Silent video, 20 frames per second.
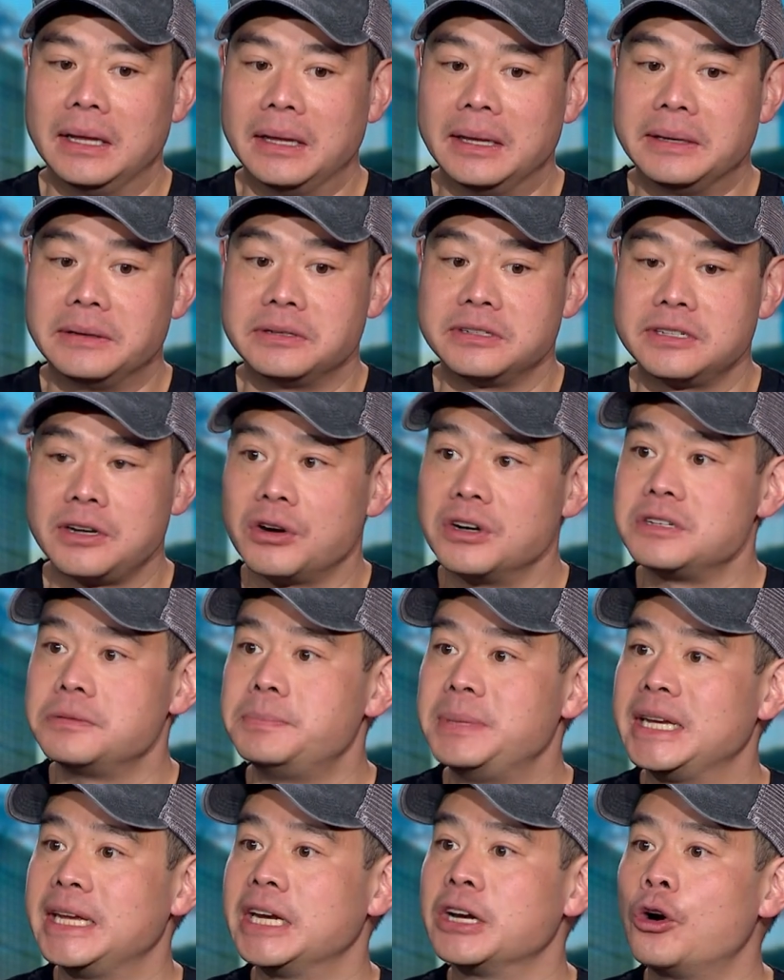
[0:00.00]
It starts
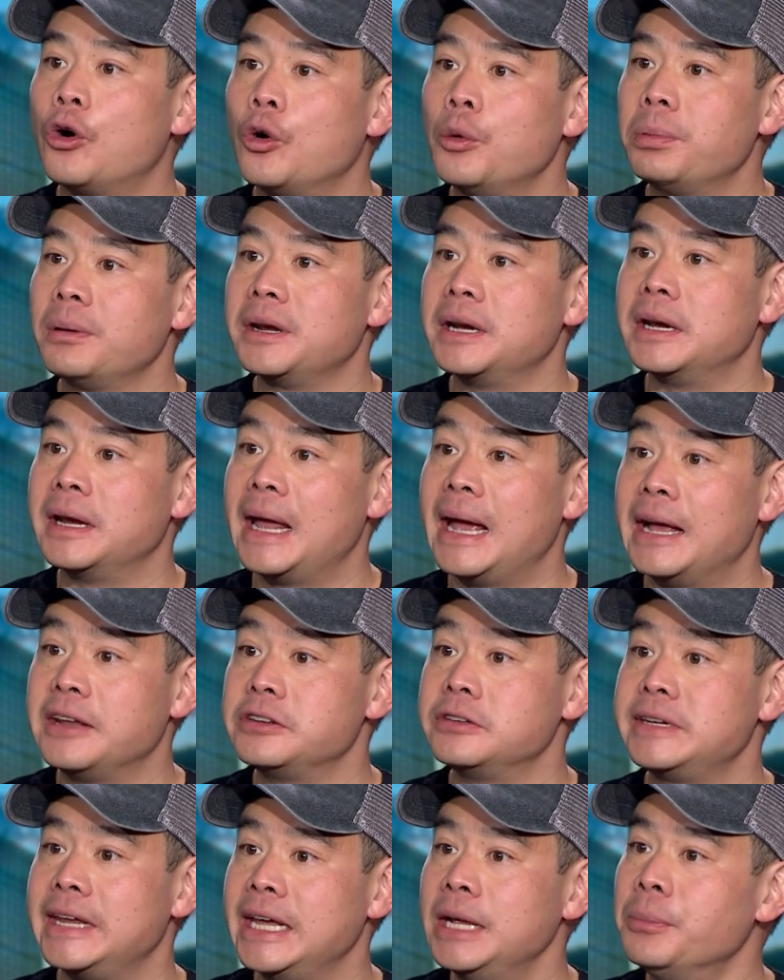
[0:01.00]
being incorporated
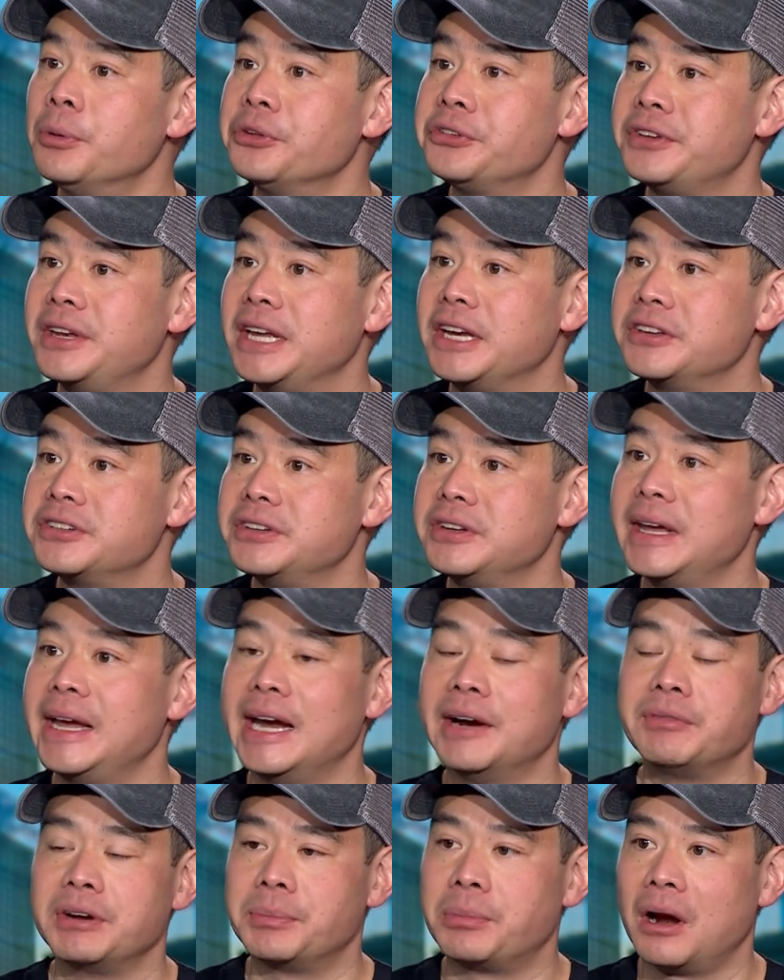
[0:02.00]
as table stakes into
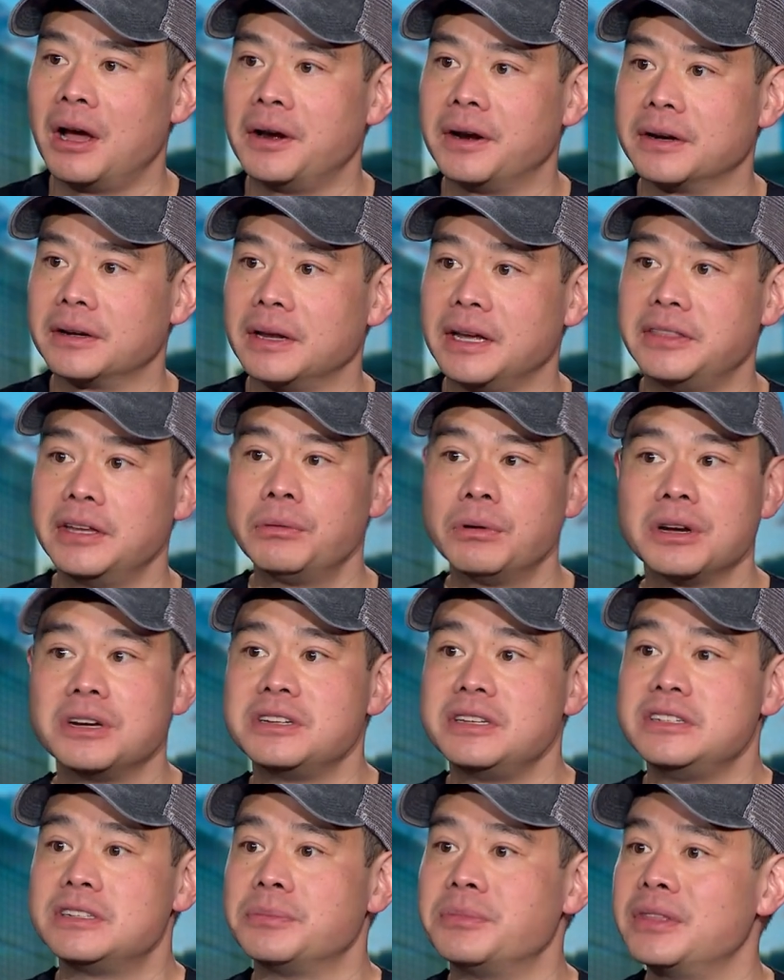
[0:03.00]
every product. I think we're going to
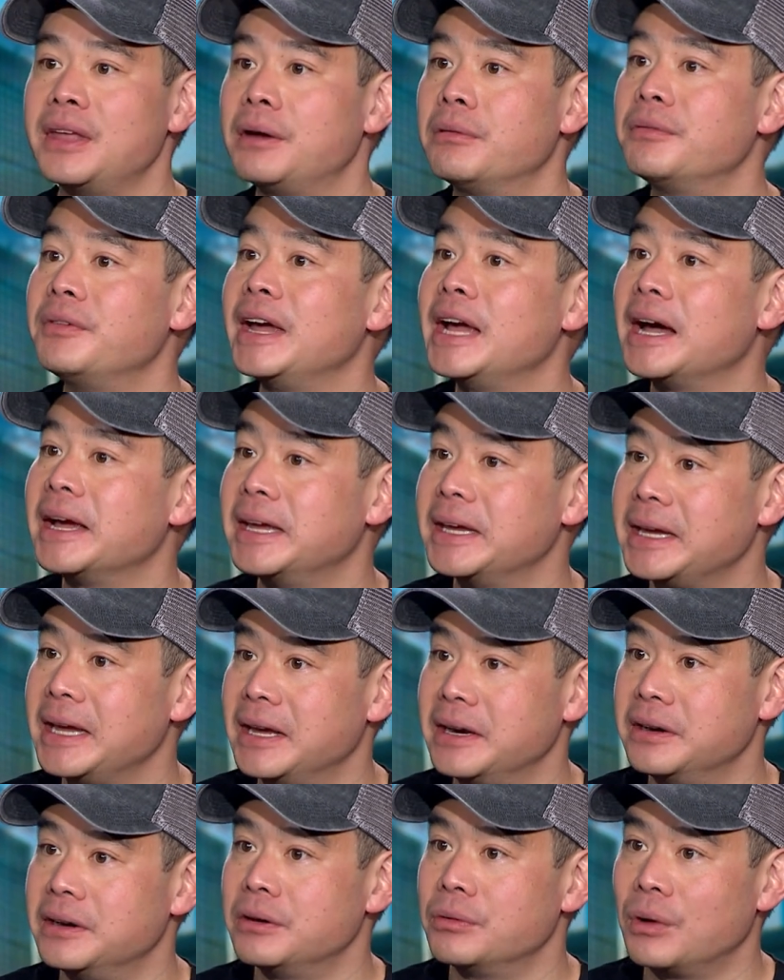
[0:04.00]
see some of that with AI
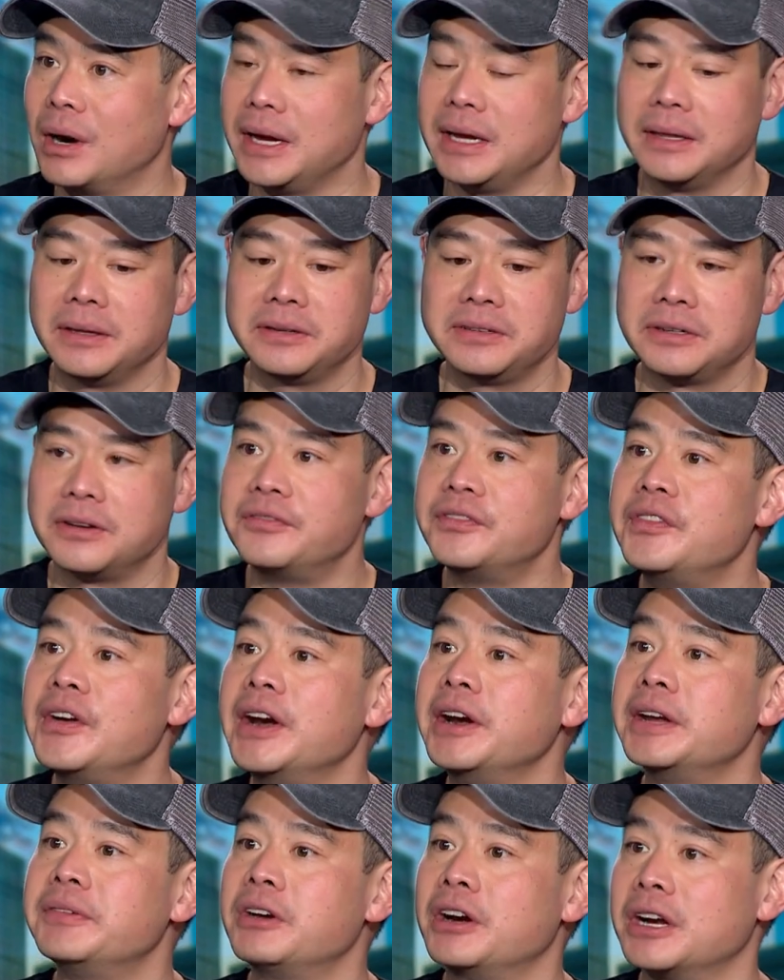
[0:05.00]
again, right? This is a
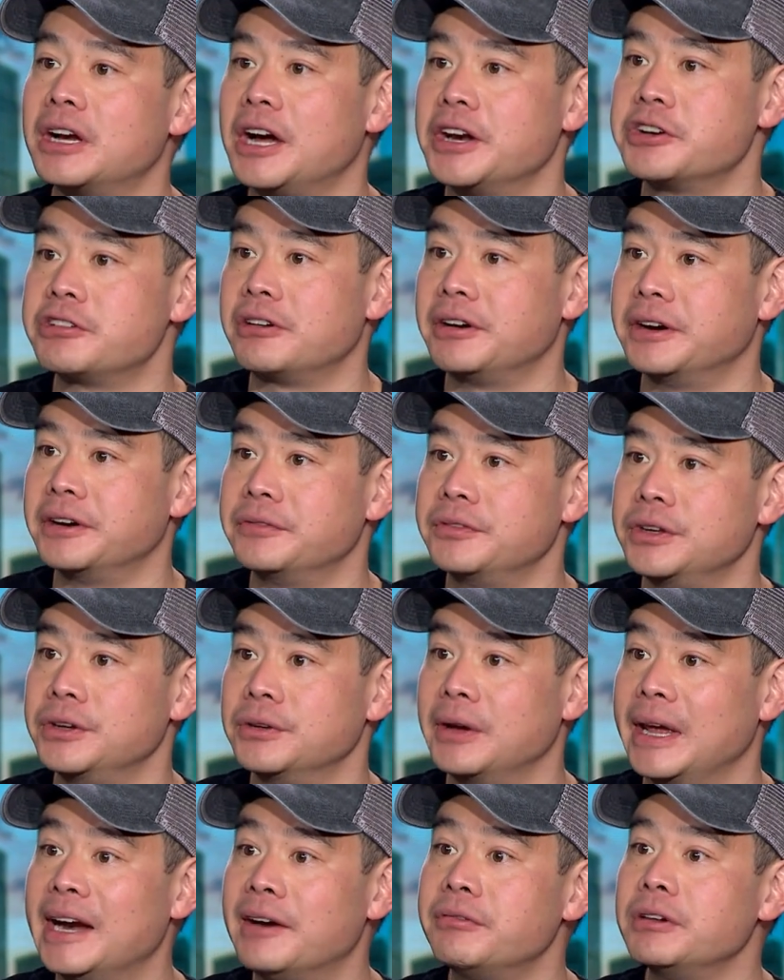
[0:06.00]
very, very contrarian
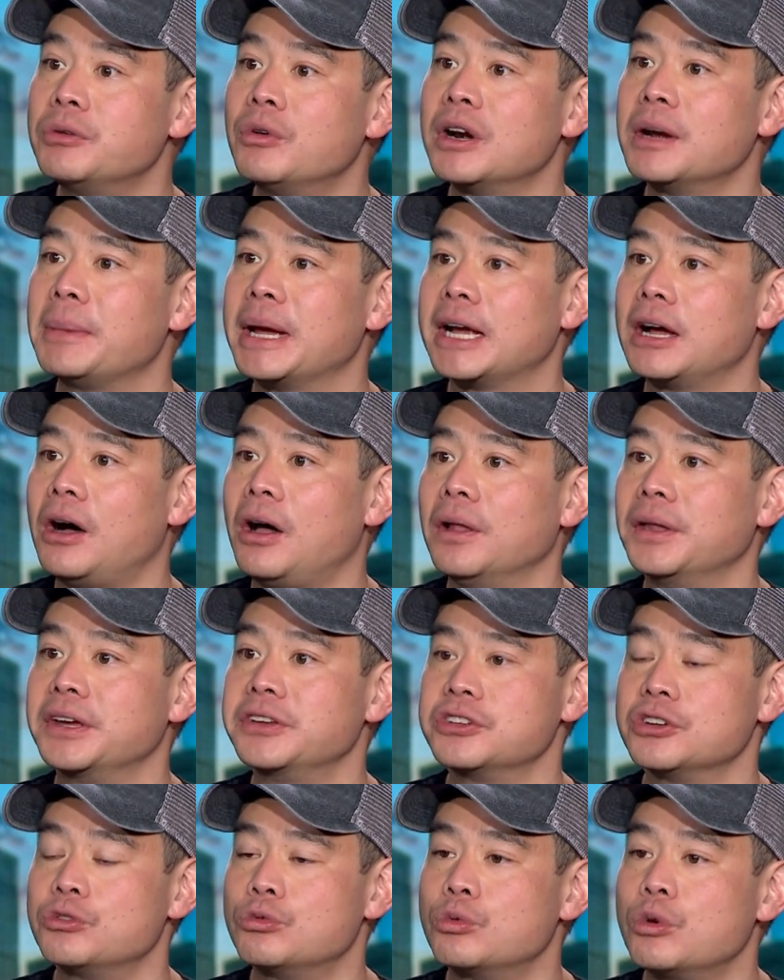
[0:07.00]
view. Every one of my
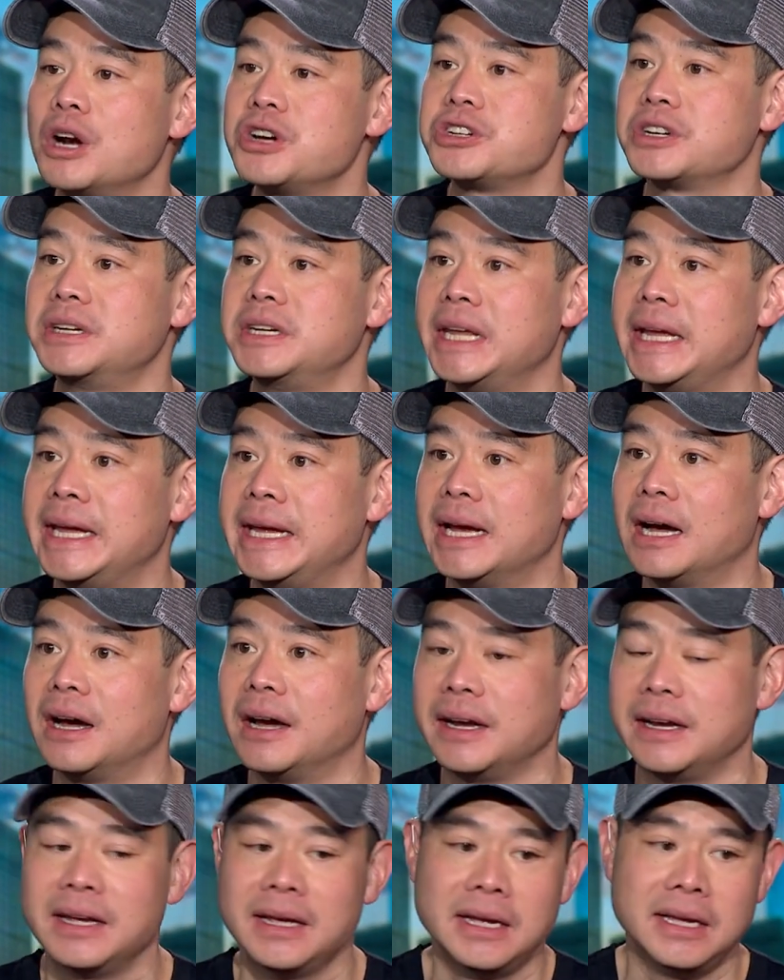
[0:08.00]
colleagues is rushing into
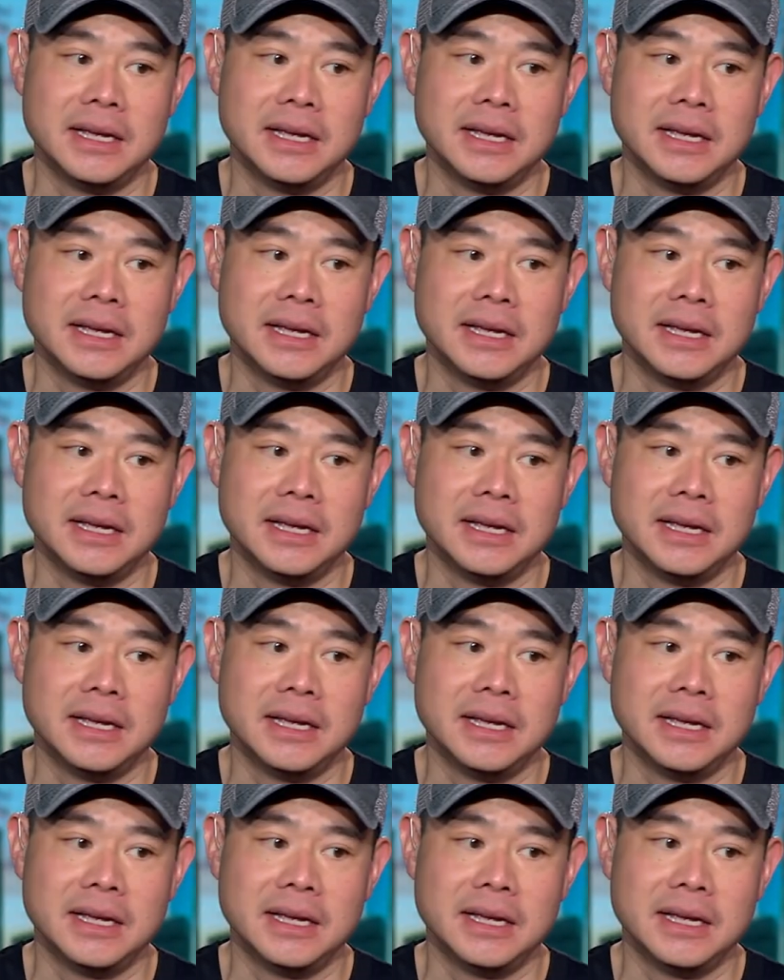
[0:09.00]
AI.